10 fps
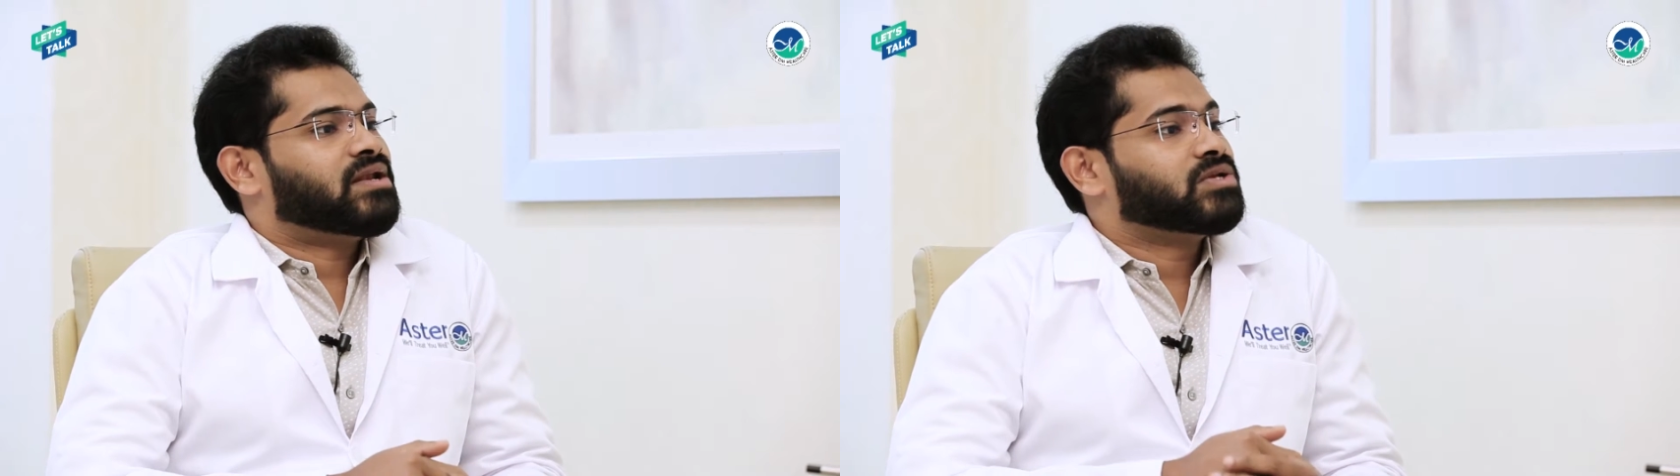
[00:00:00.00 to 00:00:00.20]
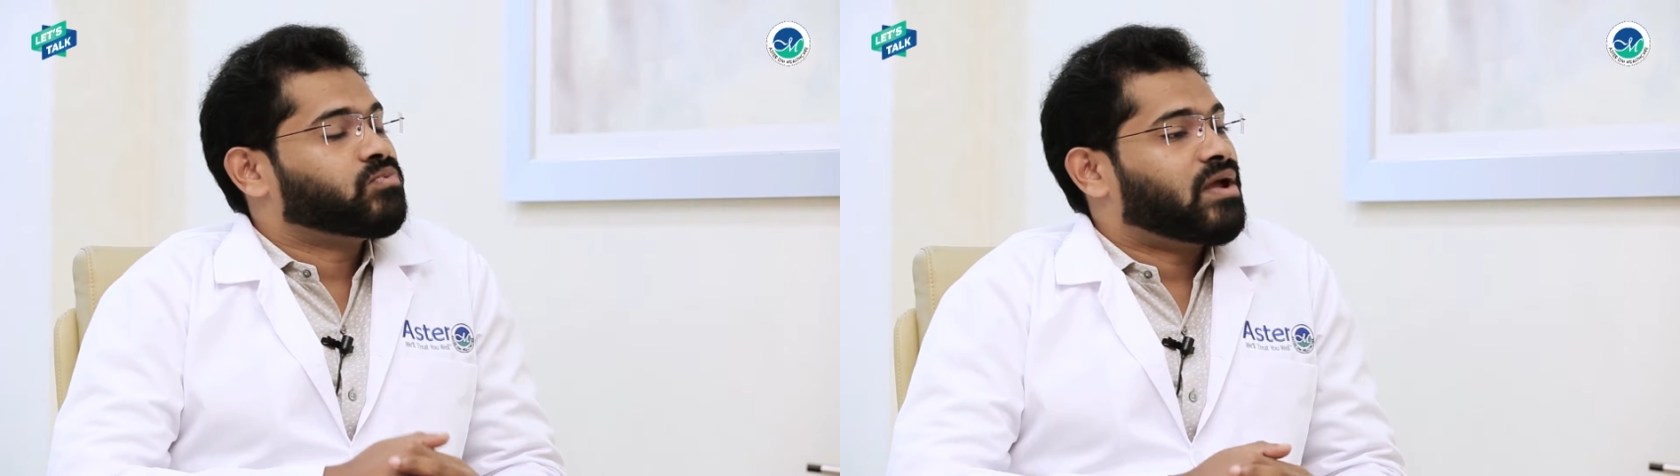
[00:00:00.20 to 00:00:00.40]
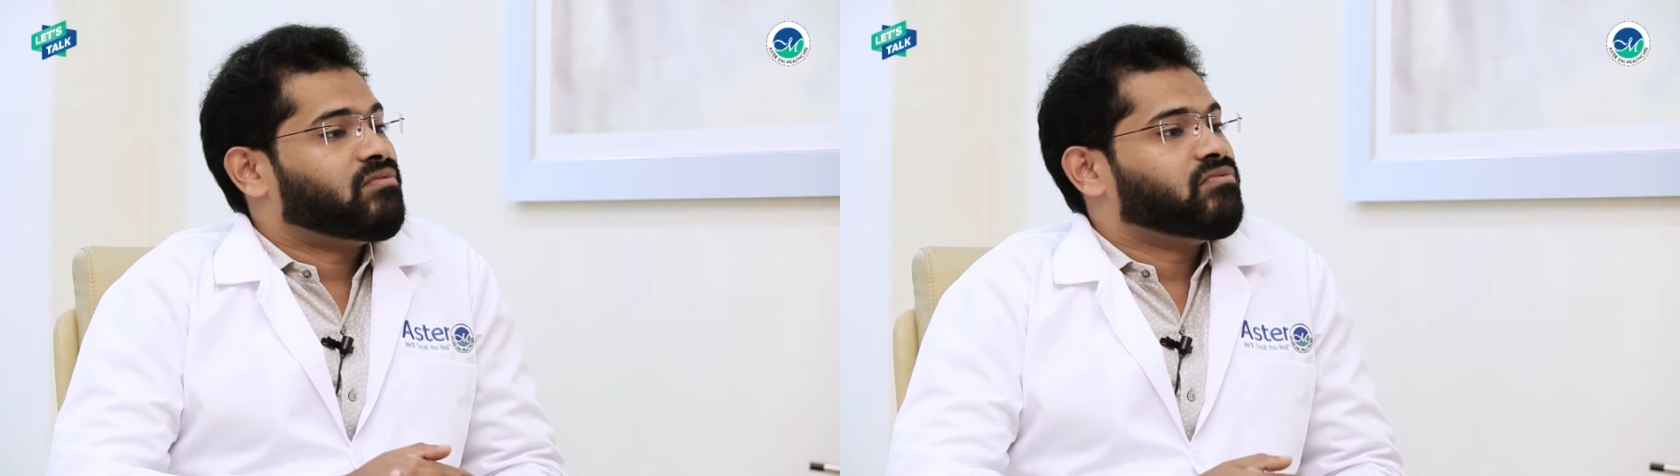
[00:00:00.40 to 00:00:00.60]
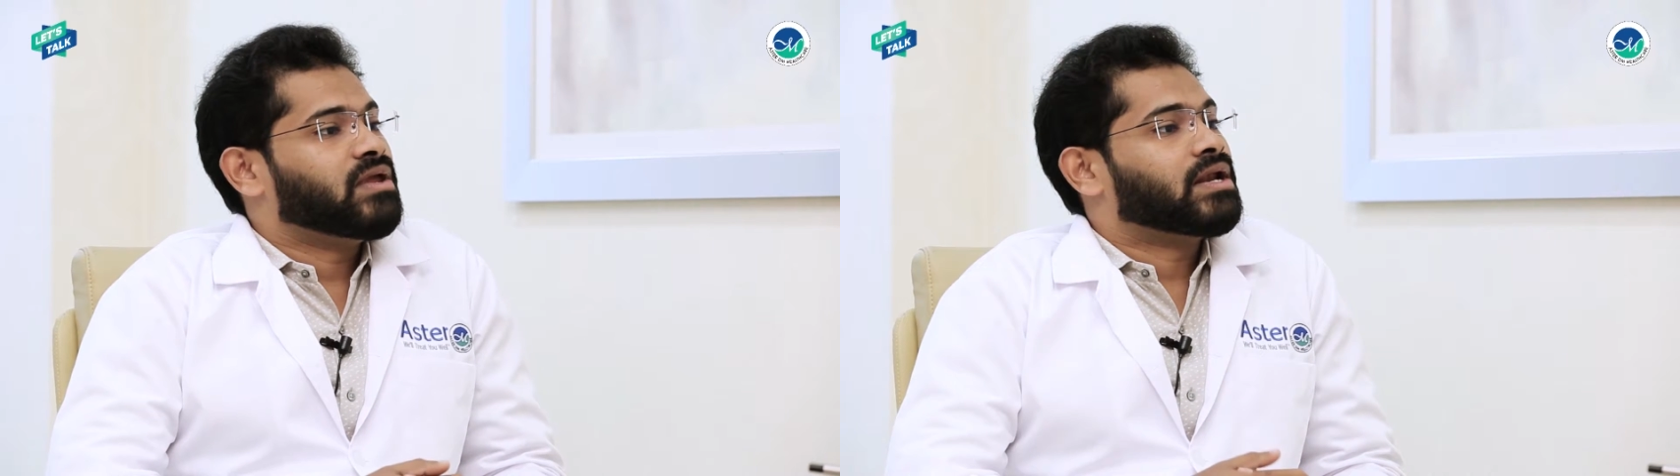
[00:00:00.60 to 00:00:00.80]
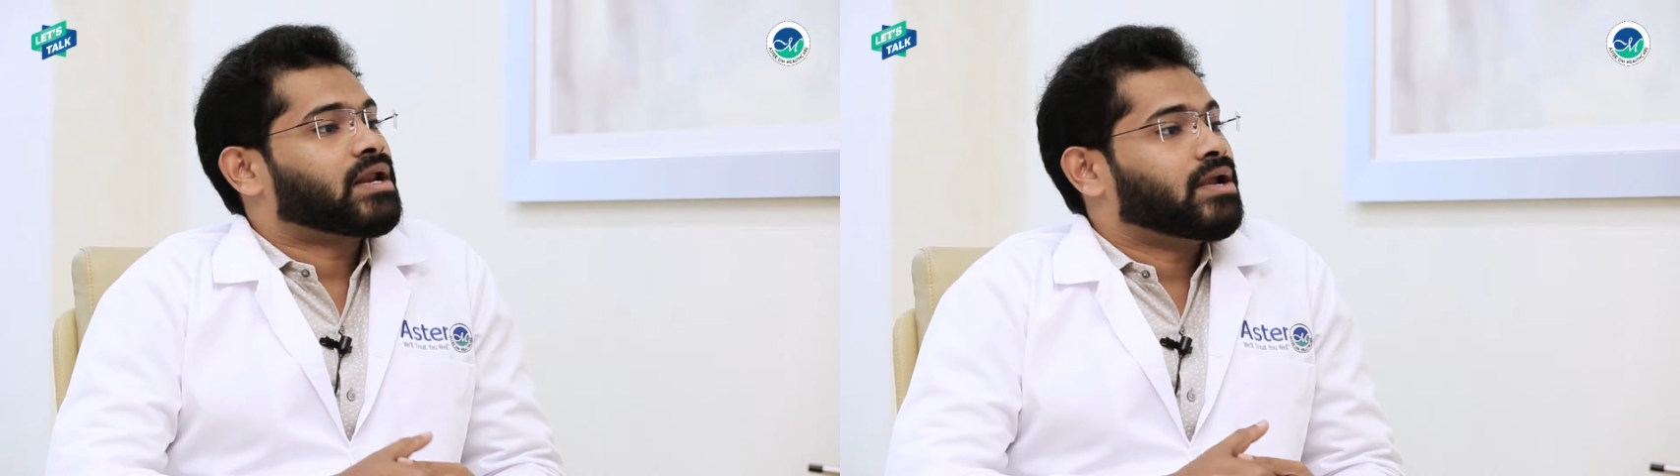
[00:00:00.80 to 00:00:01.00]
That is why
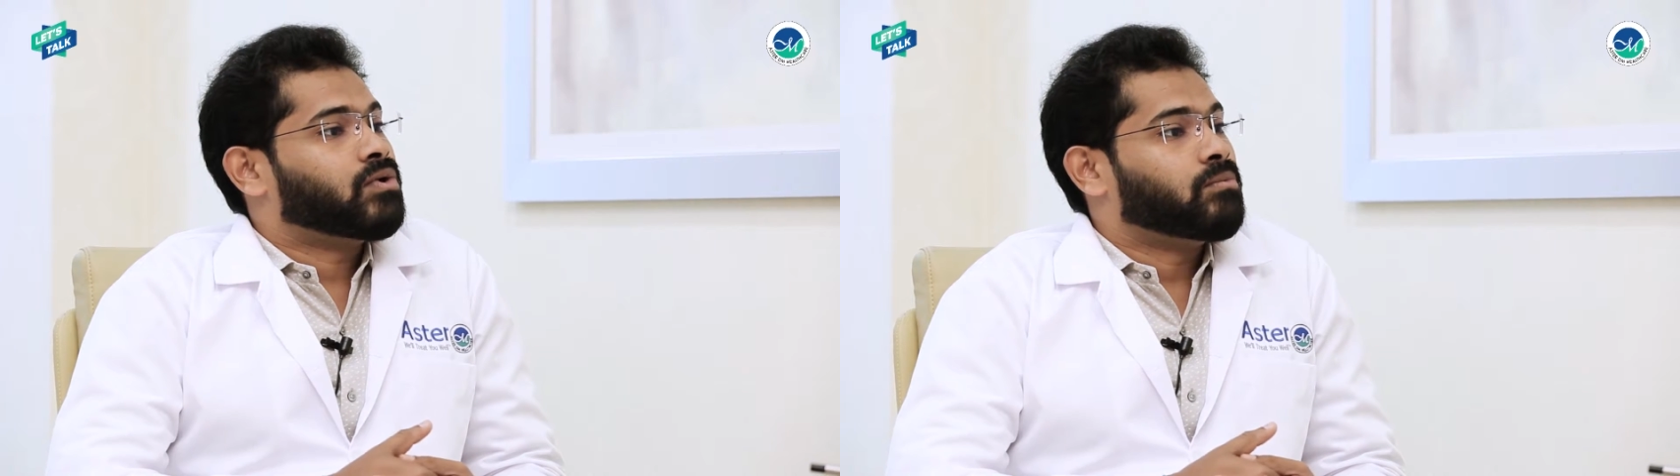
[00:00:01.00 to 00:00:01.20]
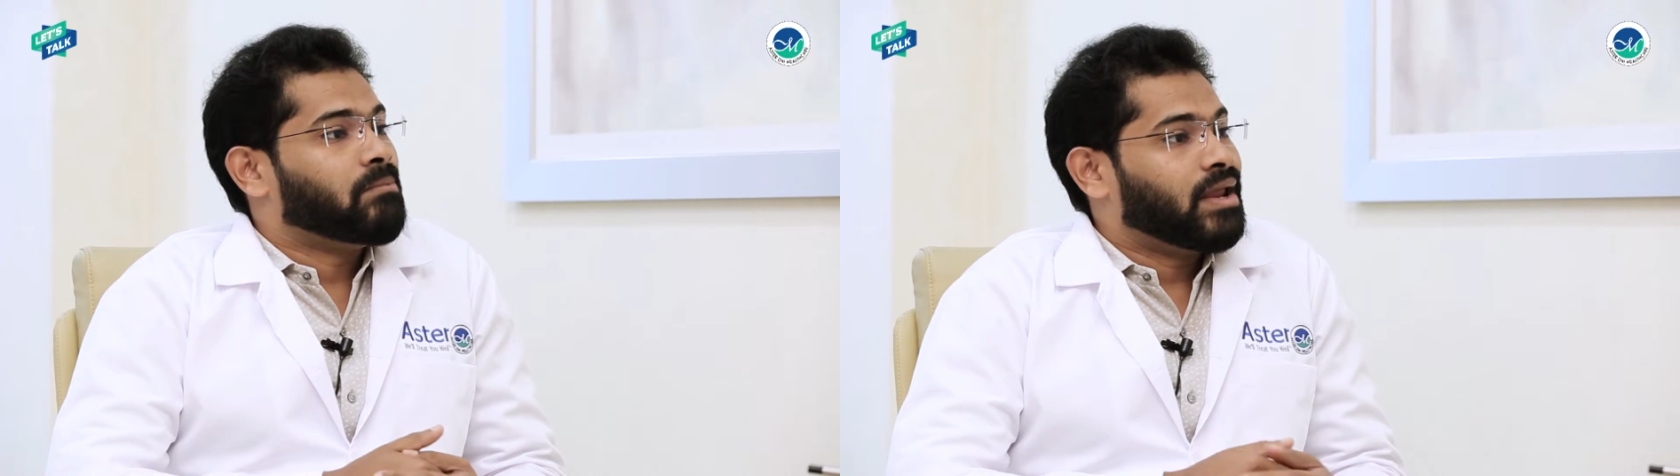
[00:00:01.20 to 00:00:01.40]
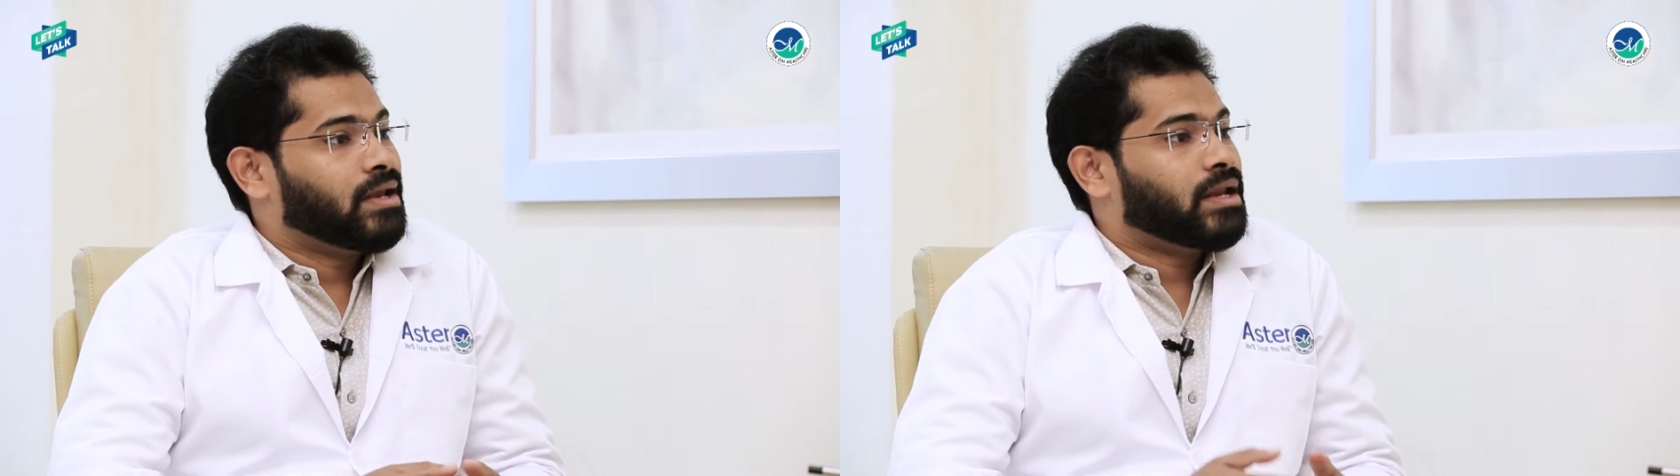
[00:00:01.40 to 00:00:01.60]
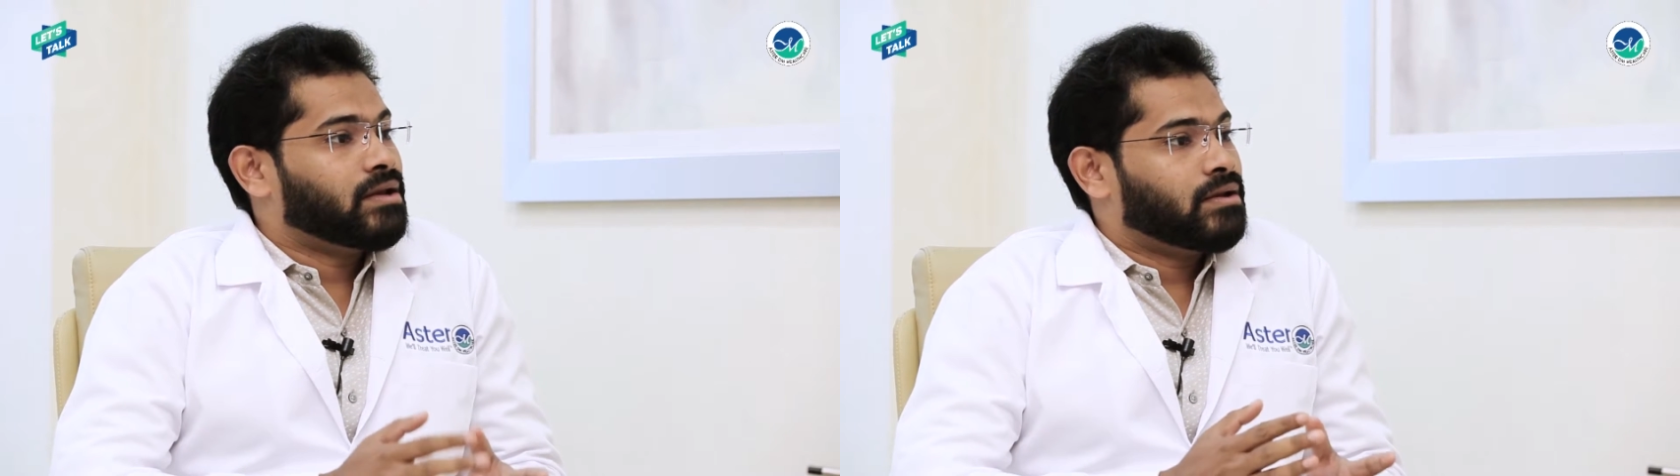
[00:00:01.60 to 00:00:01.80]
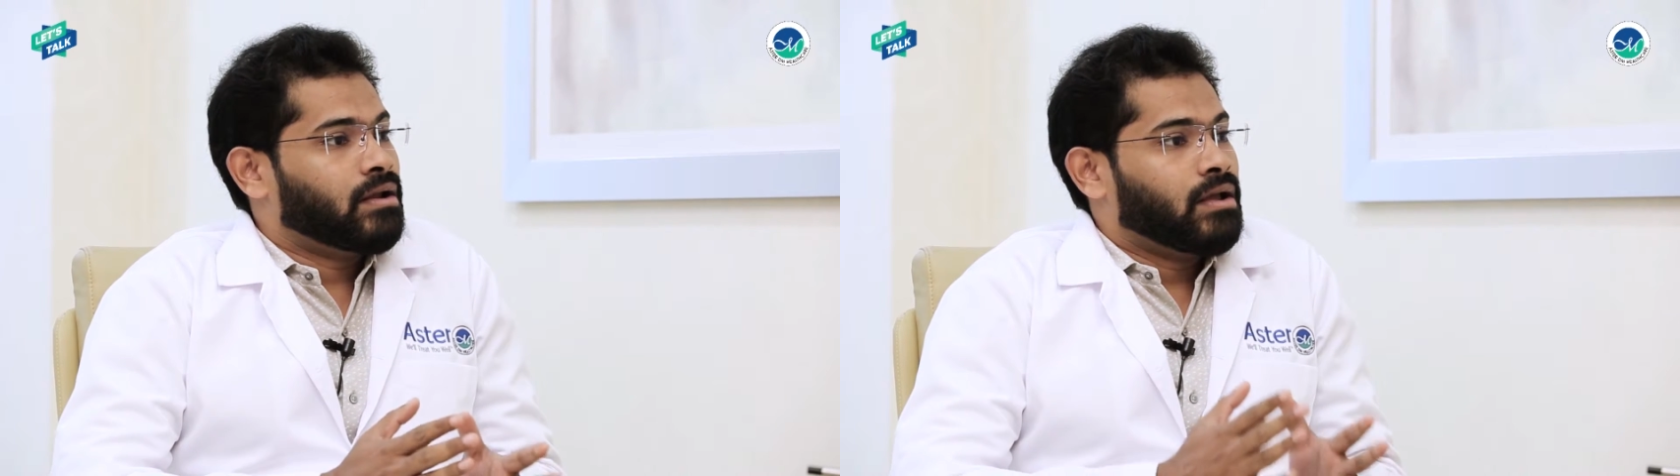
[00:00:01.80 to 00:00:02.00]
we try to
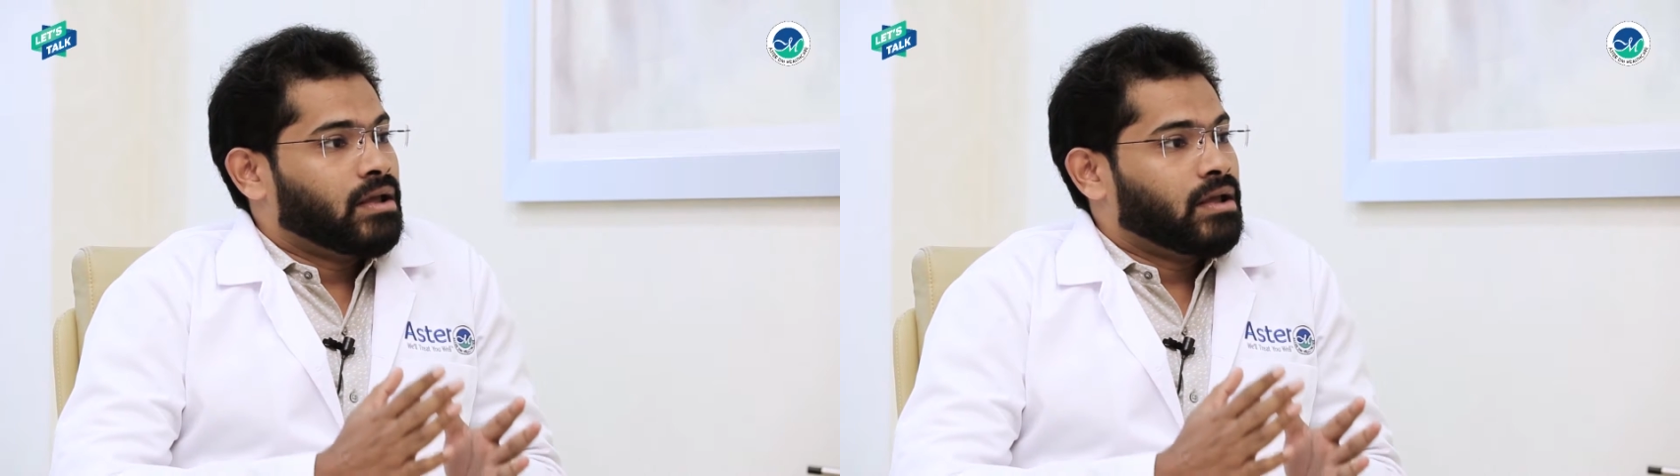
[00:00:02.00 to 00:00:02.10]
maintain